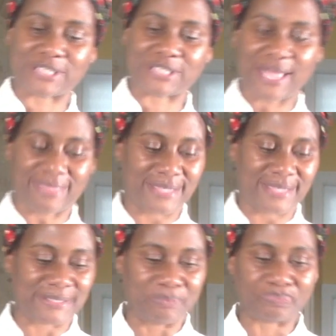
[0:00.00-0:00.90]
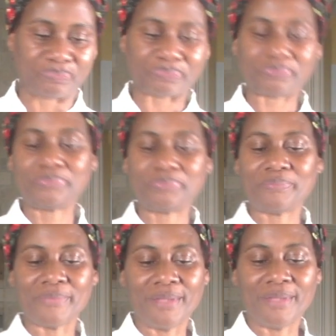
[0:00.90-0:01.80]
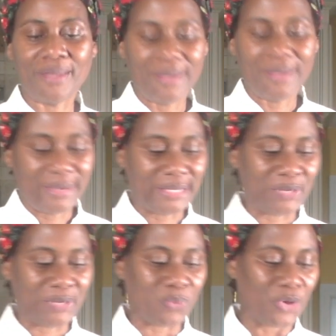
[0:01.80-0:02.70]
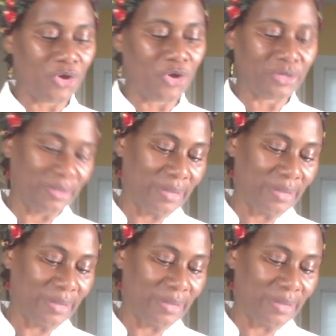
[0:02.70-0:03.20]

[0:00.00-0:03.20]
like this. You need a 1